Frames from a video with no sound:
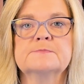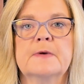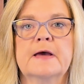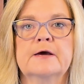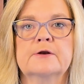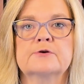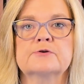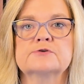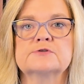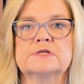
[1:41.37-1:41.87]

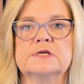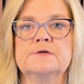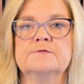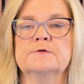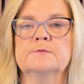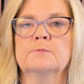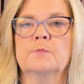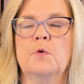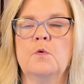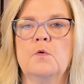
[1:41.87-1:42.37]
matters
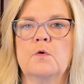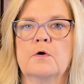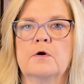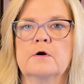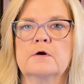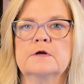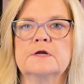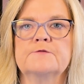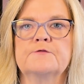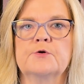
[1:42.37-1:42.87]
even
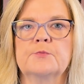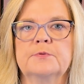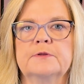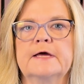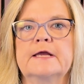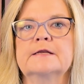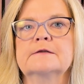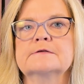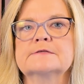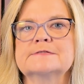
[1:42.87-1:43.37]
more if you're
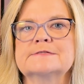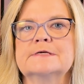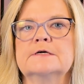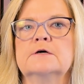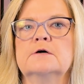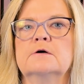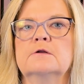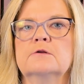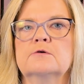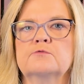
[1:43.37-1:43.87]
planning to
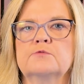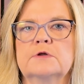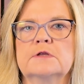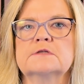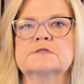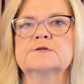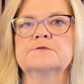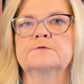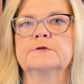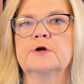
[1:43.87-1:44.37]
sell
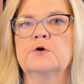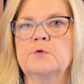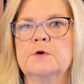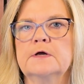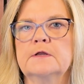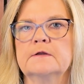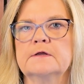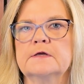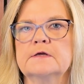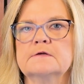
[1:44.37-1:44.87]
relatively
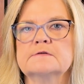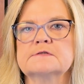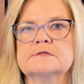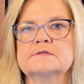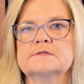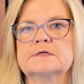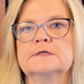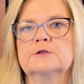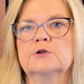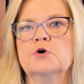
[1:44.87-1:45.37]
quickly,
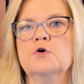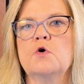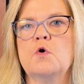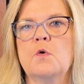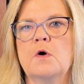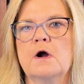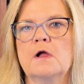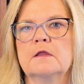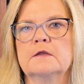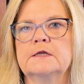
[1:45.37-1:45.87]
since a low
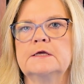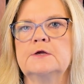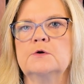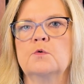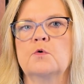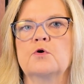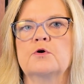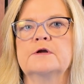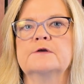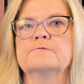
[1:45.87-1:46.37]
quality
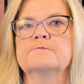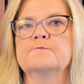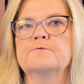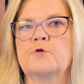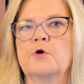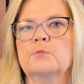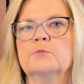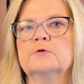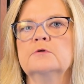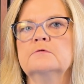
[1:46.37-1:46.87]
or
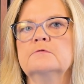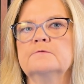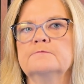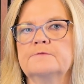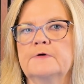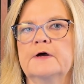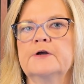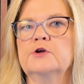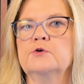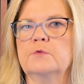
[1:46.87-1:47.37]
informal
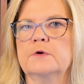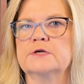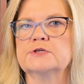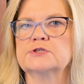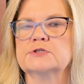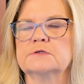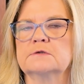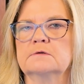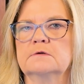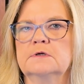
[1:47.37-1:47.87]

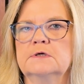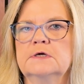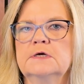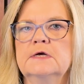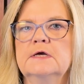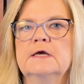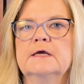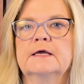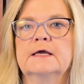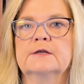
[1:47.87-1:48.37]
valuation
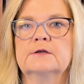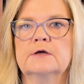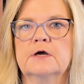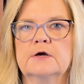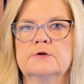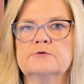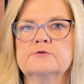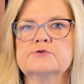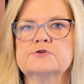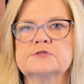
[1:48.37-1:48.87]
can
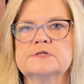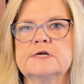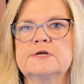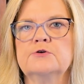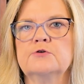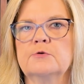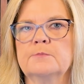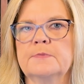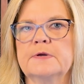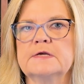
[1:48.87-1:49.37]
understate
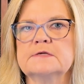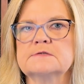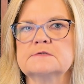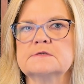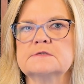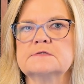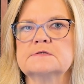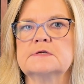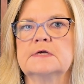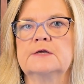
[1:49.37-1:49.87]
your
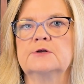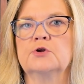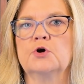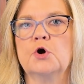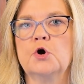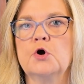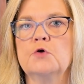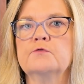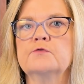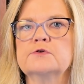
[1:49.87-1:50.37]
basis and
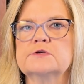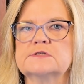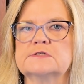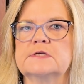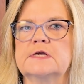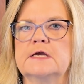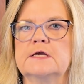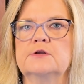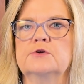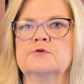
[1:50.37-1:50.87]

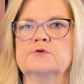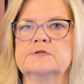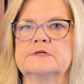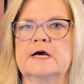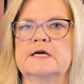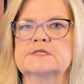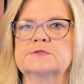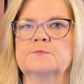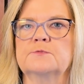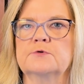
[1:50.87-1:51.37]
overstate your
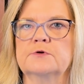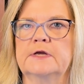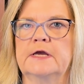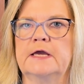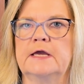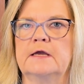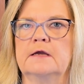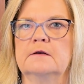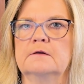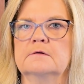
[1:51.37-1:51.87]
taxable
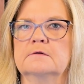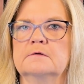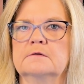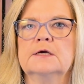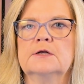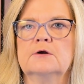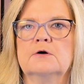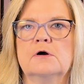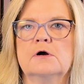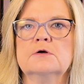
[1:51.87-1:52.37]
gain.
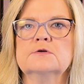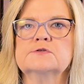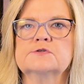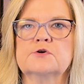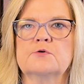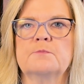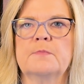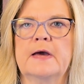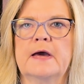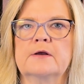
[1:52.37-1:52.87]
It
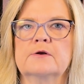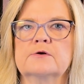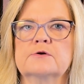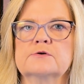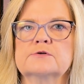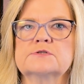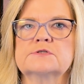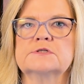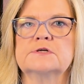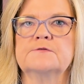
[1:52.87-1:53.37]
also
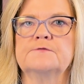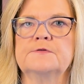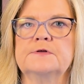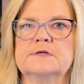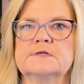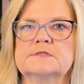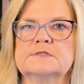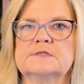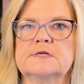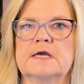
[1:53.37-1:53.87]
matters if the
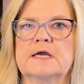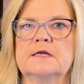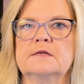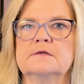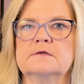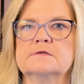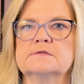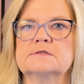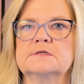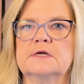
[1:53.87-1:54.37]
estate
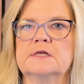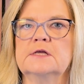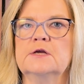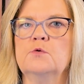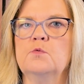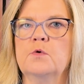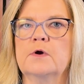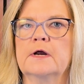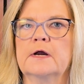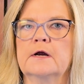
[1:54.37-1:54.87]
is
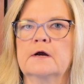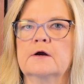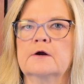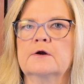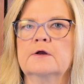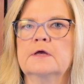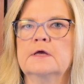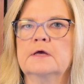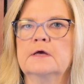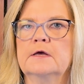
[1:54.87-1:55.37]

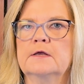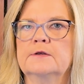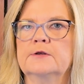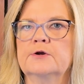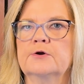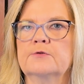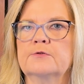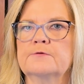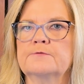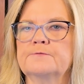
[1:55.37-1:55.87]
anywhere
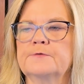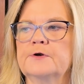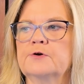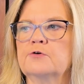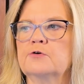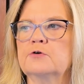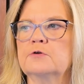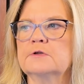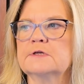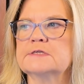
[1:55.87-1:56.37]
near the
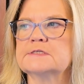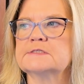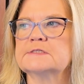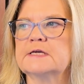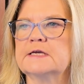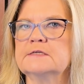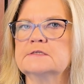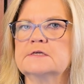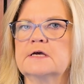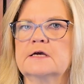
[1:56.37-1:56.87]
federal
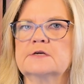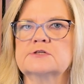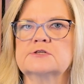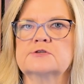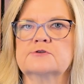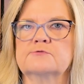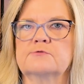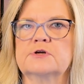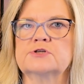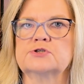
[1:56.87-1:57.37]
estate tax
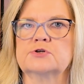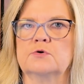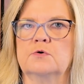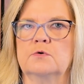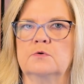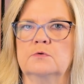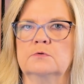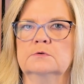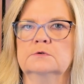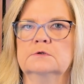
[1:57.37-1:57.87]

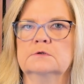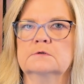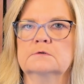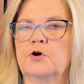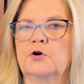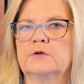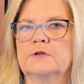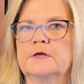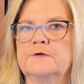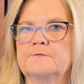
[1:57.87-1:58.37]
threshold,
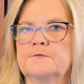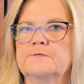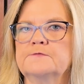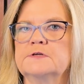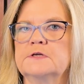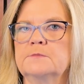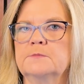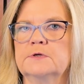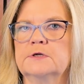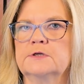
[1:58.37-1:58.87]
currently
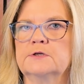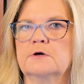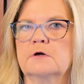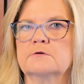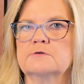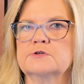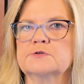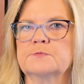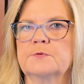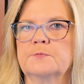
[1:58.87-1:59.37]
$15 million
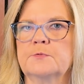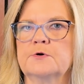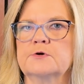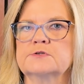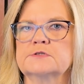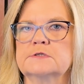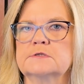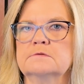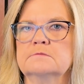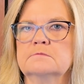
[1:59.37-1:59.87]
per
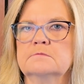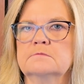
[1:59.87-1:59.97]
person,